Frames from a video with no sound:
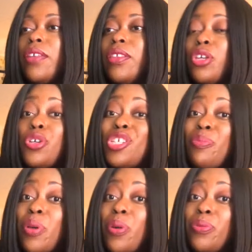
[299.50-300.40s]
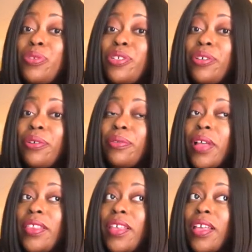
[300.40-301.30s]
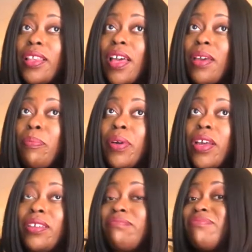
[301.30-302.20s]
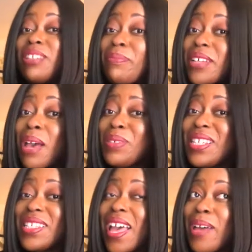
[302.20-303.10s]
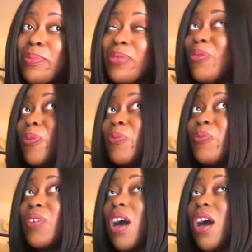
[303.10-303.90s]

think you're supposed to. I think like, but sometimes it doesn't happen. When